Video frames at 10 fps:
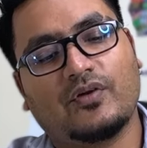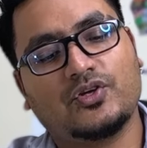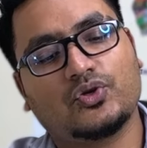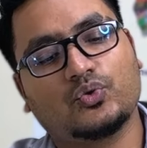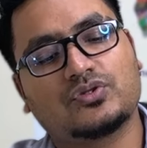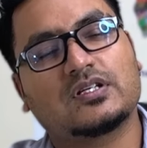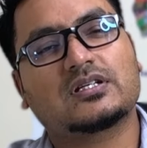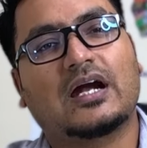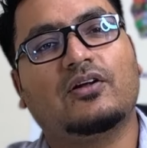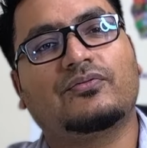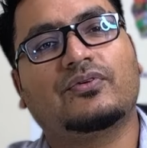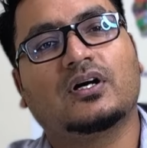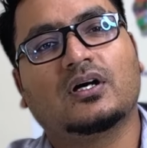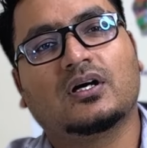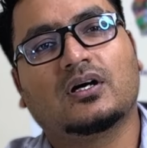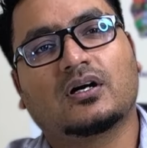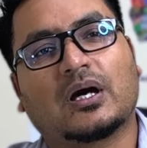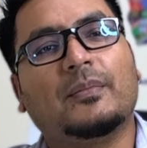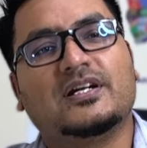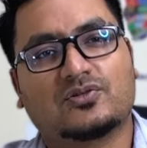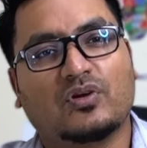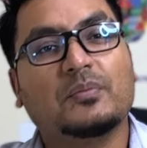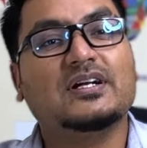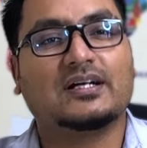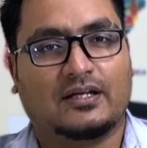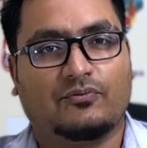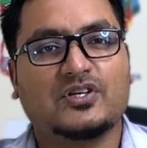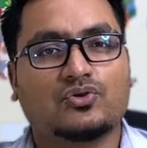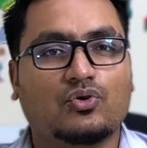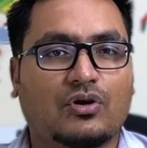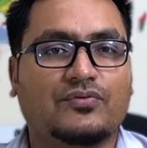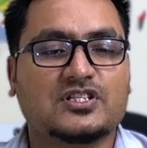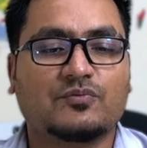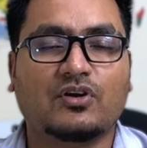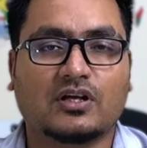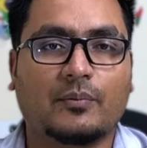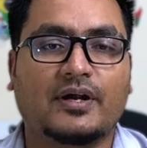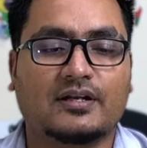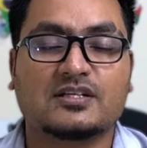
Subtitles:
when you do such kind of comments, immediately we should not first of all comment,